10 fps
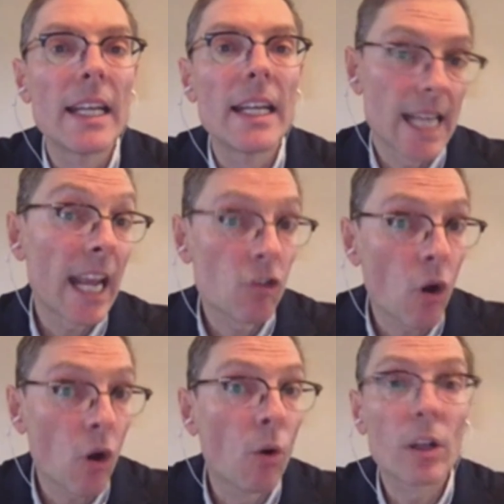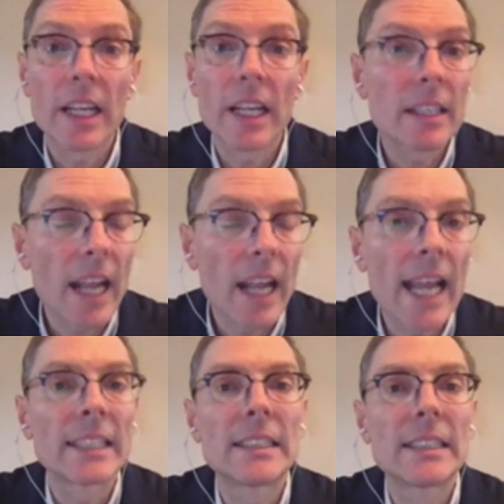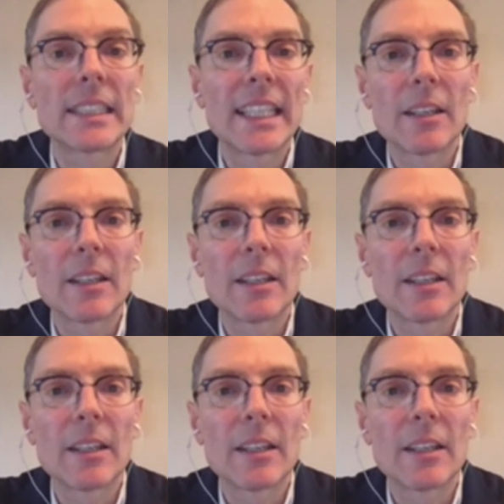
takes hold and